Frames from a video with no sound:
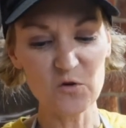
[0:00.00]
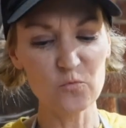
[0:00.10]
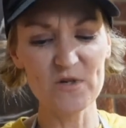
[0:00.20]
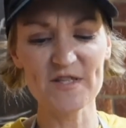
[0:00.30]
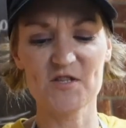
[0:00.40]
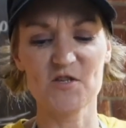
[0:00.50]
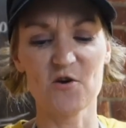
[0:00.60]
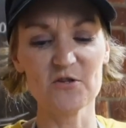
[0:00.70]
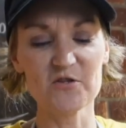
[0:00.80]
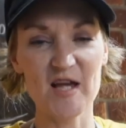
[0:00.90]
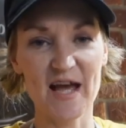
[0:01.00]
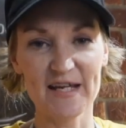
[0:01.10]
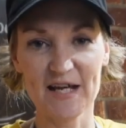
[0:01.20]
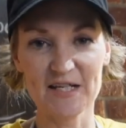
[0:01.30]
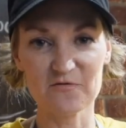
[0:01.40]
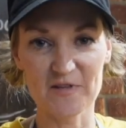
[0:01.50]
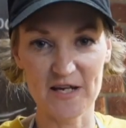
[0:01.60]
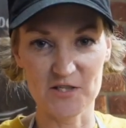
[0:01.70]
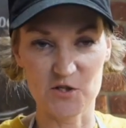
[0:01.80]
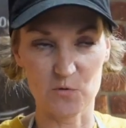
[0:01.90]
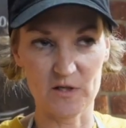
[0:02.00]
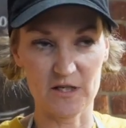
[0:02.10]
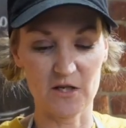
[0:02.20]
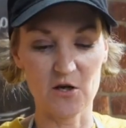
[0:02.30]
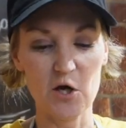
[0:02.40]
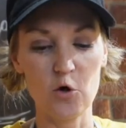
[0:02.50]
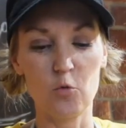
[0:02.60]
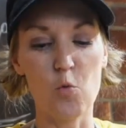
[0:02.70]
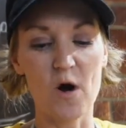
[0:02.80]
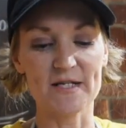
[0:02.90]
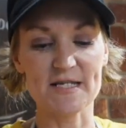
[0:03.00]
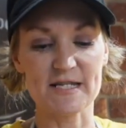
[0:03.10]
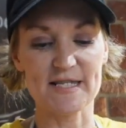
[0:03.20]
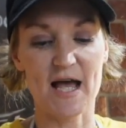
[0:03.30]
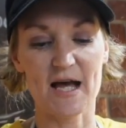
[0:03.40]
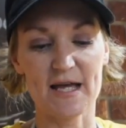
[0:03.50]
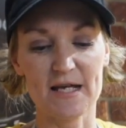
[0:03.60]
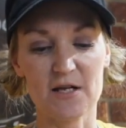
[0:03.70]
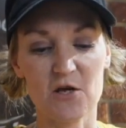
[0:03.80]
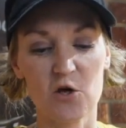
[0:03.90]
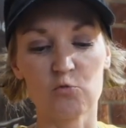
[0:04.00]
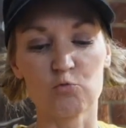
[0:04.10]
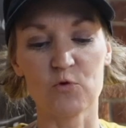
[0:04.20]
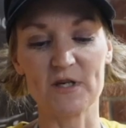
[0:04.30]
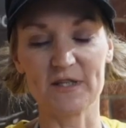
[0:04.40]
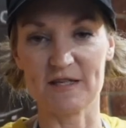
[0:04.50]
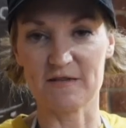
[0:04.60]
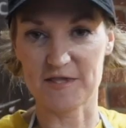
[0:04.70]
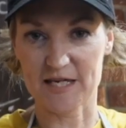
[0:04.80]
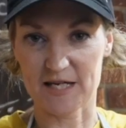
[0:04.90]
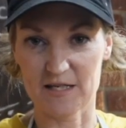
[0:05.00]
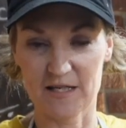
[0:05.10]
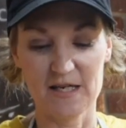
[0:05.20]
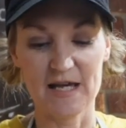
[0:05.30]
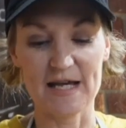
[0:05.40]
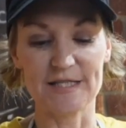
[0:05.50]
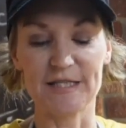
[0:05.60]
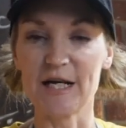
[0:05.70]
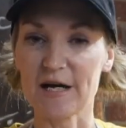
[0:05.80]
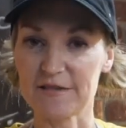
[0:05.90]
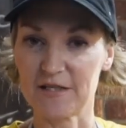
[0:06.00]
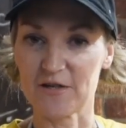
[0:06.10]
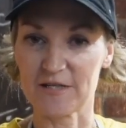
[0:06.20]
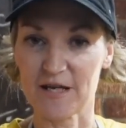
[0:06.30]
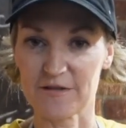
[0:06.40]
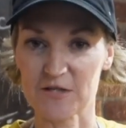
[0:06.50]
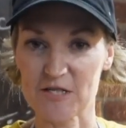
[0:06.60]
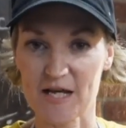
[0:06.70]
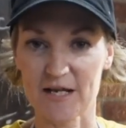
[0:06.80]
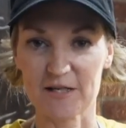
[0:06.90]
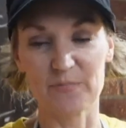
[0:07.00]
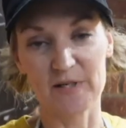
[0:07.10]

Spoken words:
With salt, I kind of like doing one side really thick and then nothing on the other side.